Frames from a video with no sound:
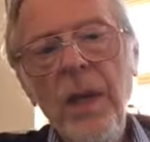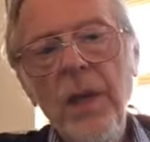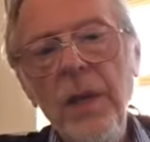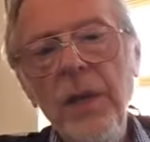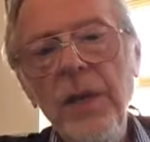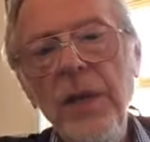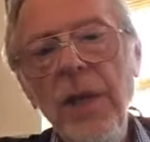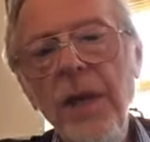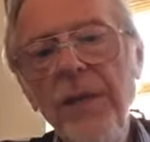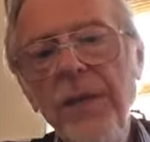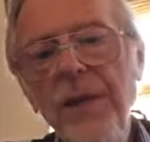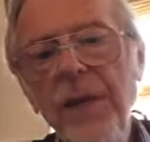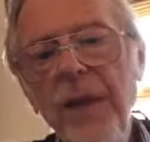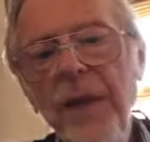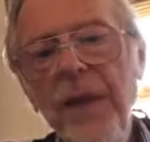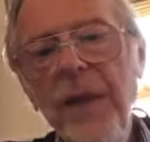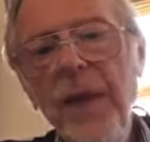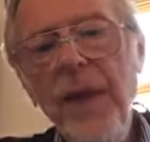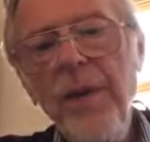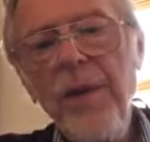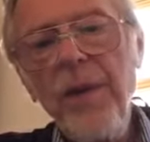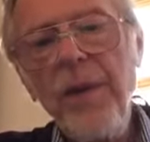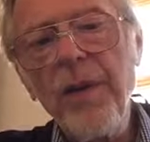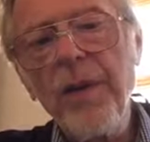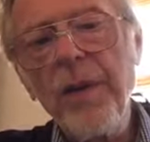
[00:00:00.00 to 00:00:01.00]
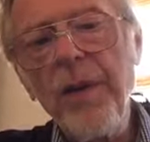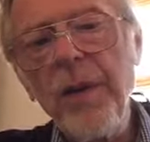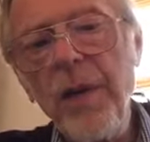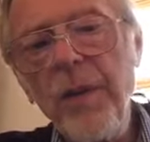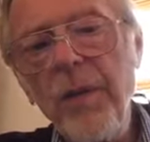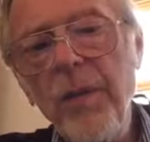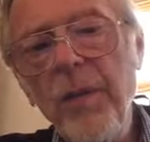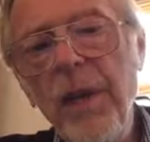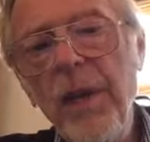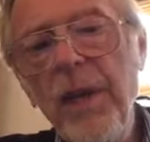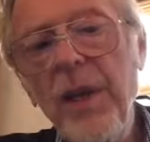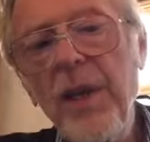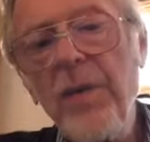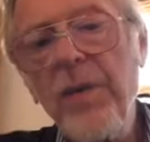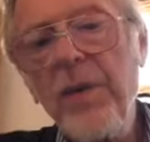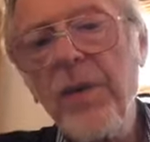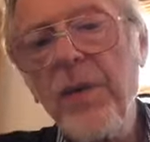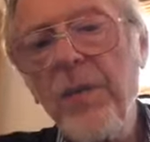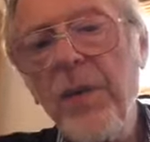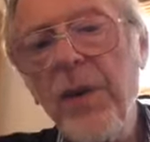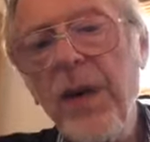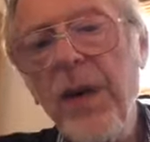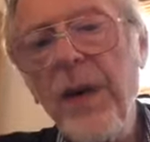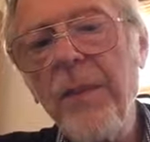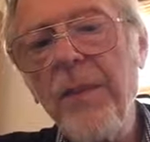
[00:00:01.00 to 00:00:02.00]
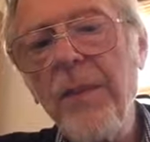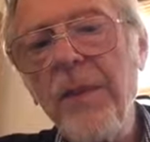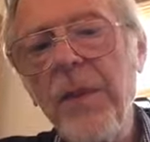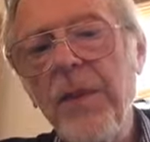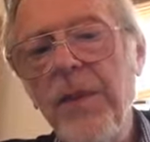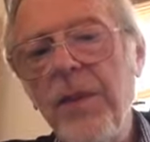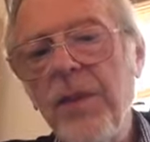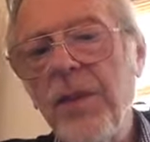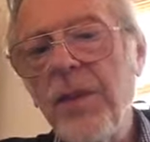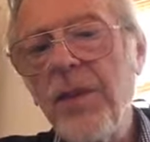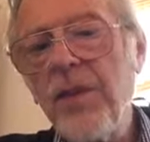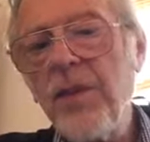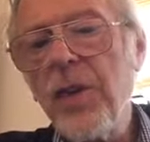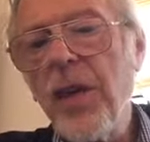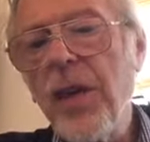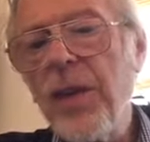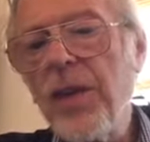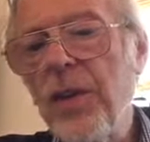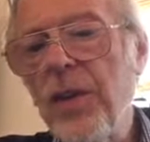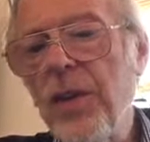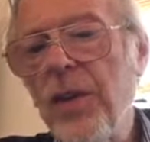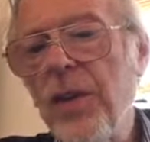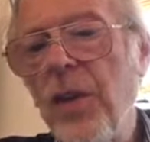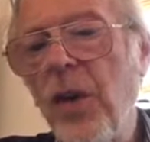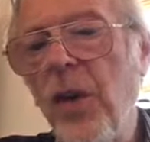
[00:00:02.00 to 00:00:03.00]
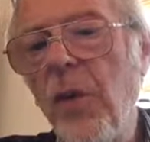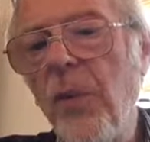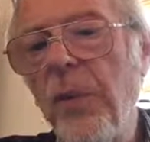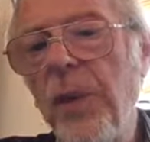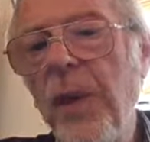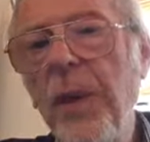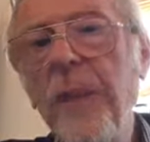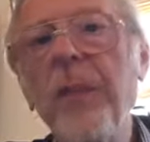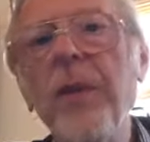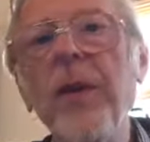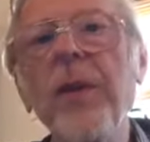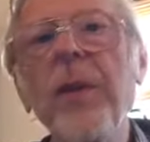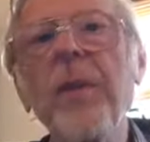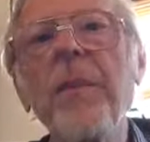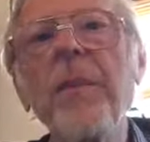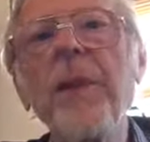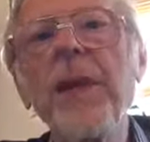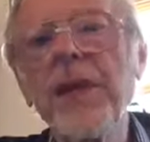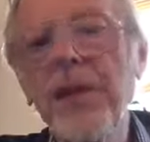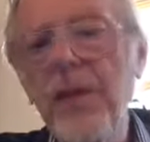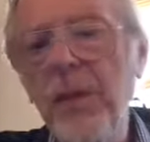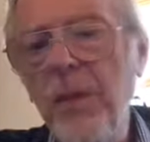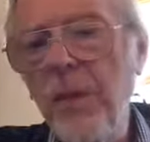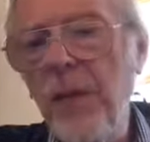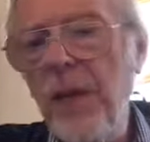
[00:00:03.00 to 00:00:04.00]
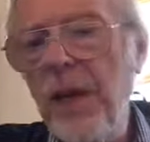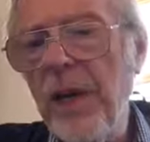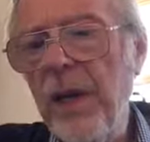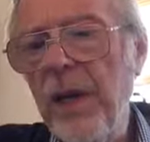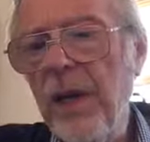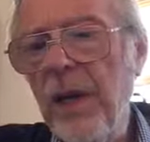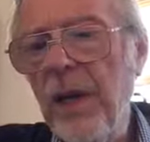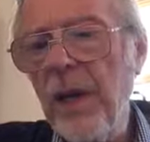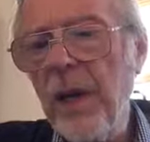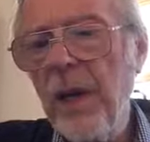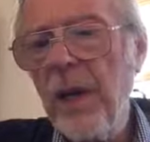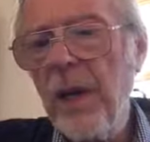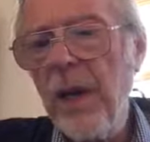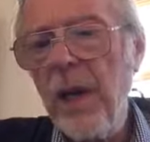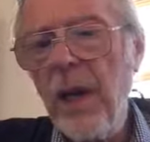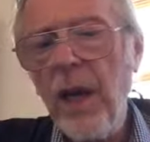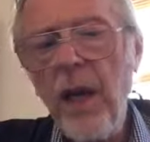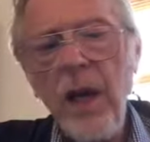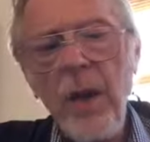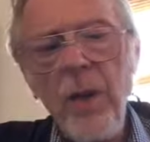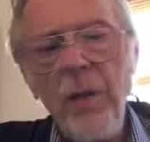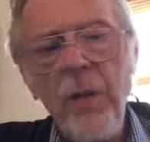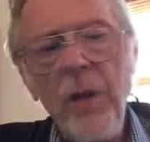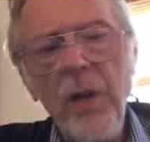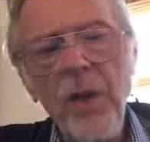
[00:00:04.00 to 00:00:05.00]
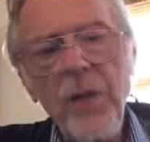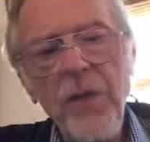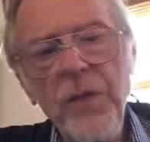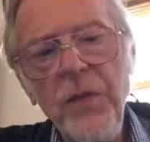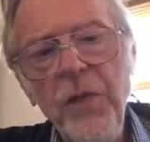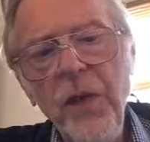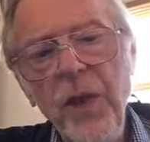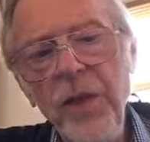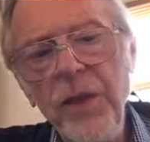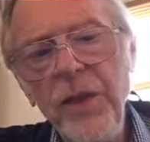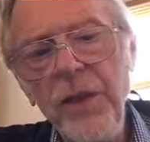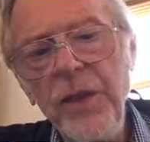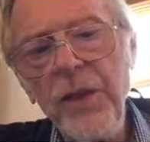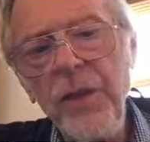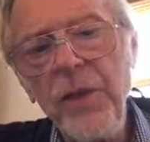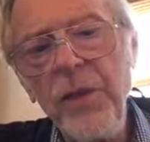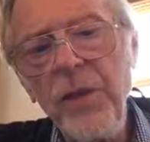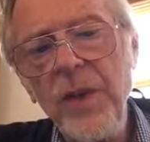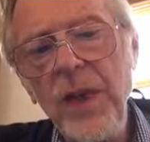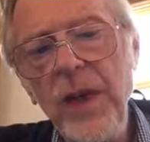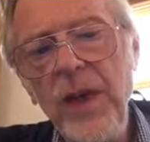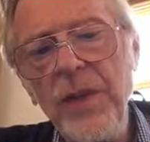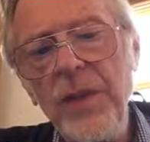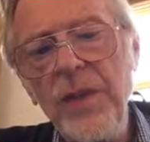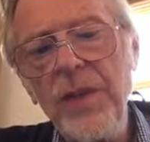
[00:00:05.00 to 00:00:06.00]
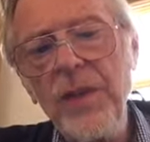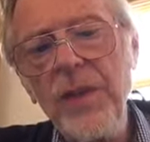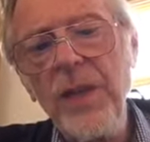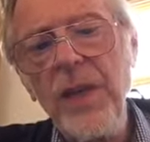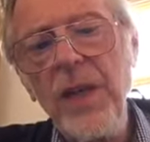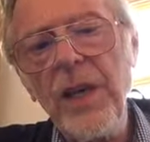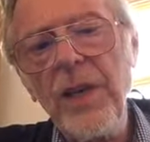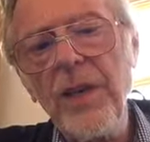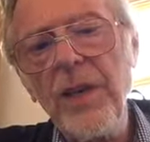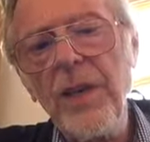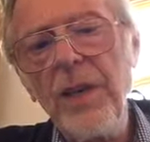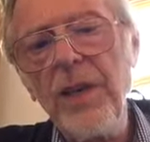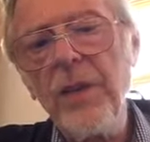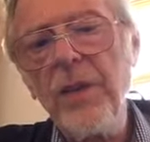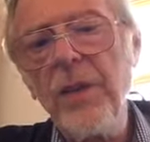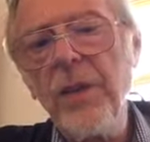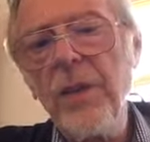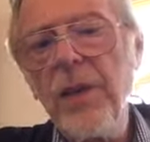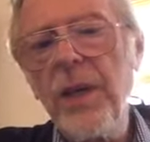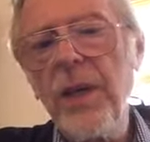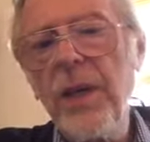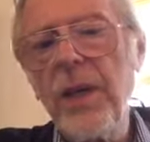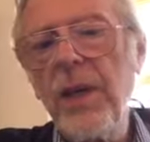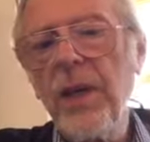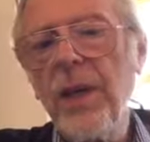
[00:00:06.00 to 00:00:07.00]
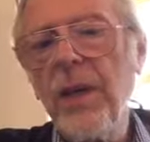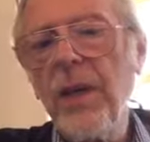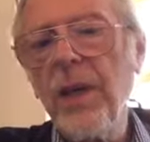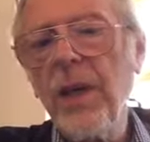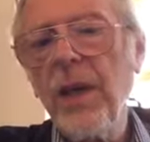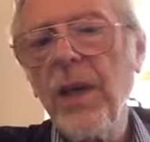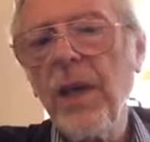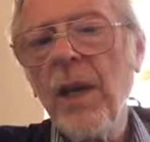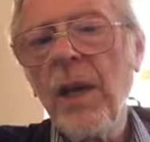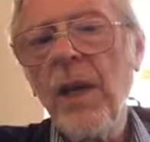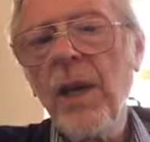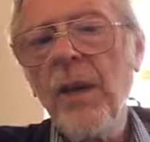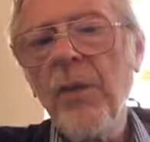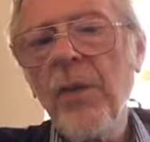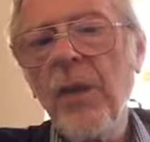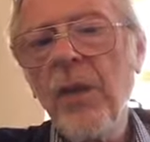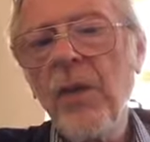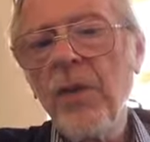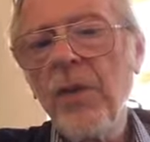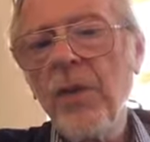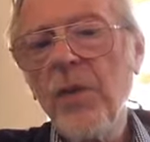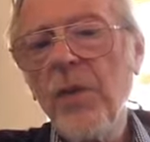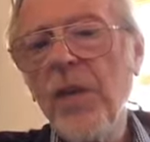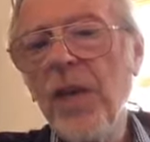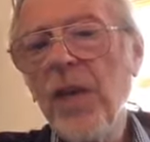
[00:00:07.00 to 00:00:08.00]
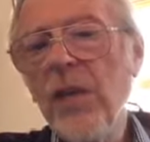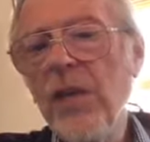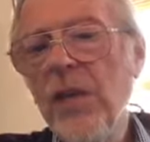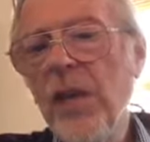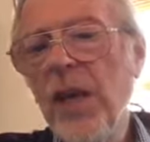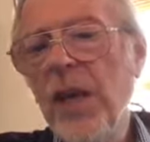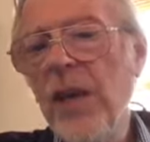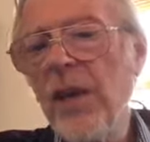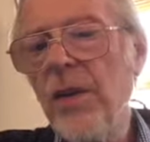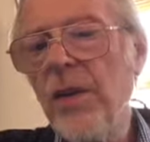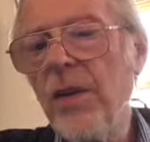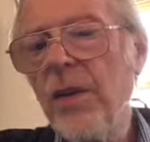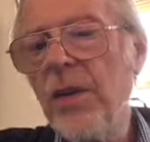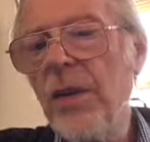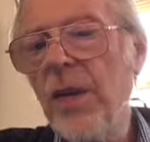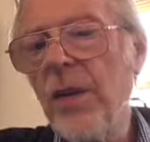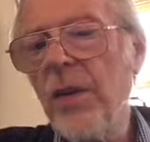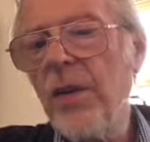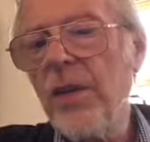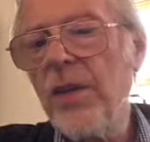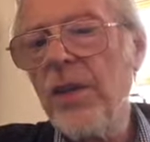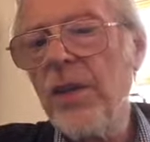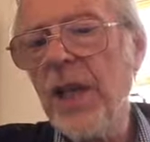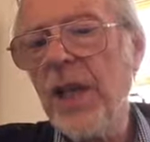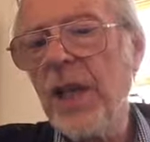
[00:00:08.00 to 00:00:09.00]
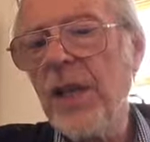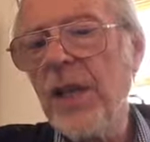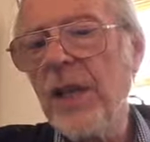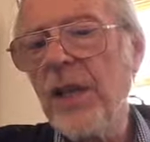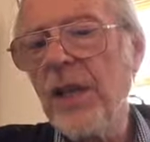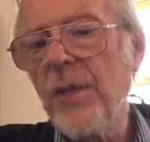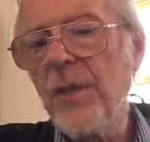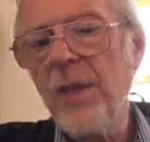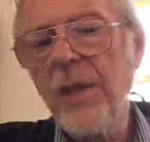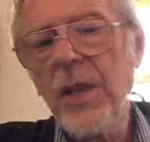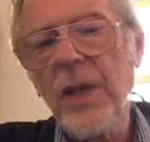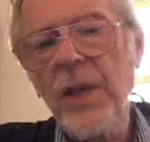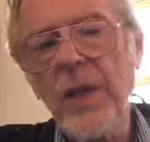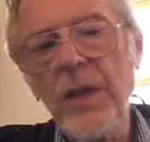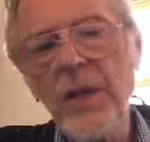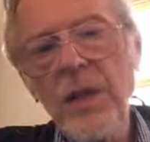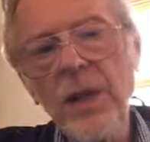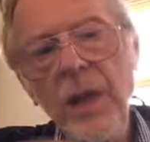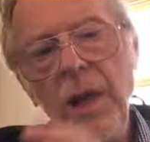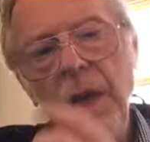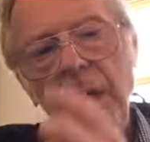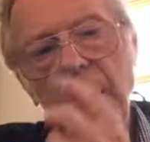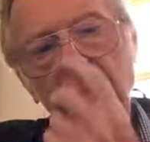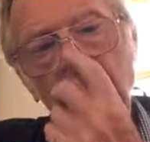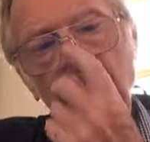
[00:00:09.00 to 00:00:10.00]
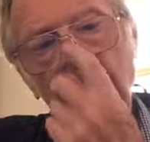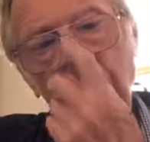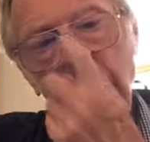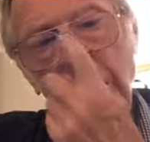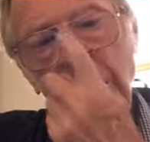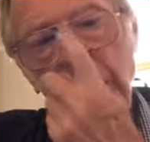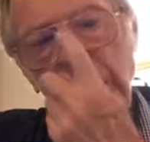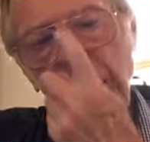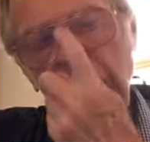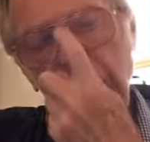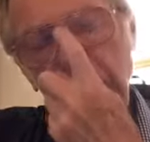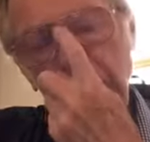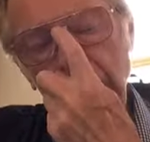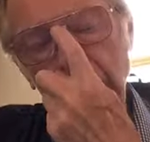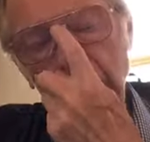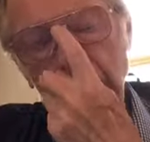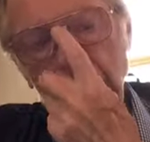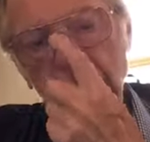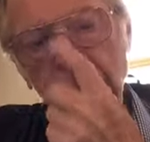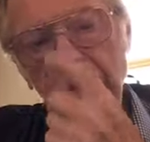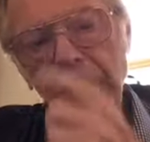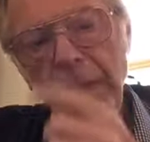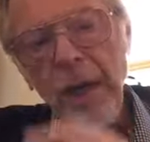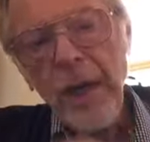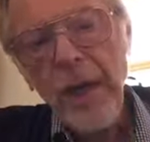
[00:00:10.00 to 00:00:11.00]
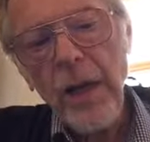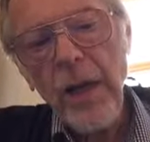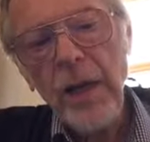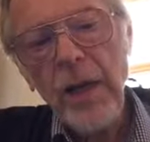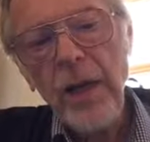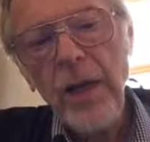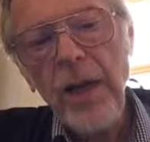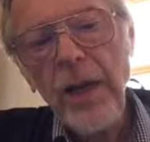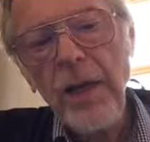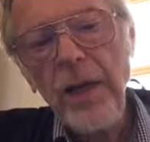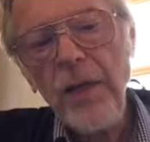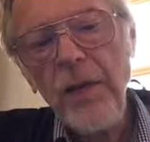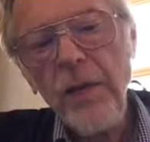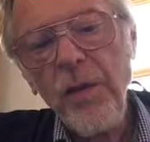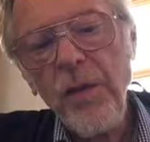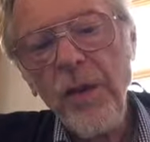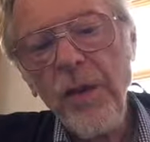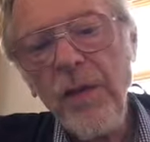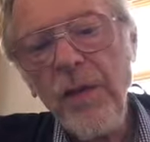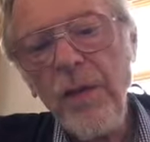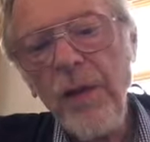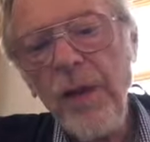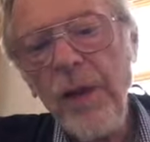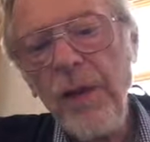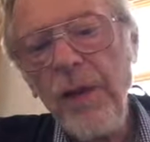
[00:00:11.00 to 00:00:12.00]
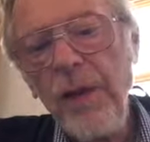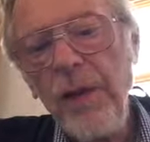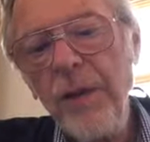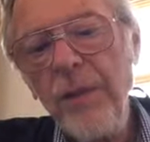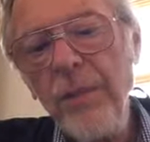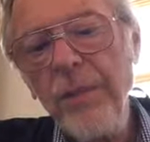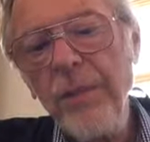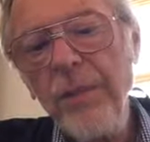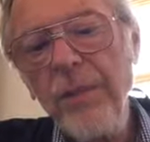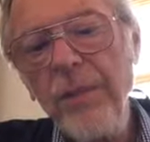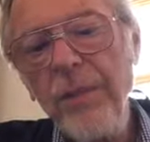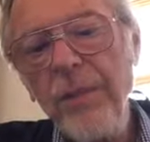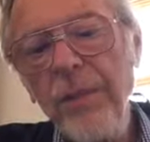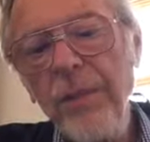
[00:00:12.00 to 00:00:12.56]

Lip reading: David Cameron, when he was Prime Minister, tried to show people the better way was for the UK to stay in the UK. He wrote to each household telling them this, and then he held a referendum.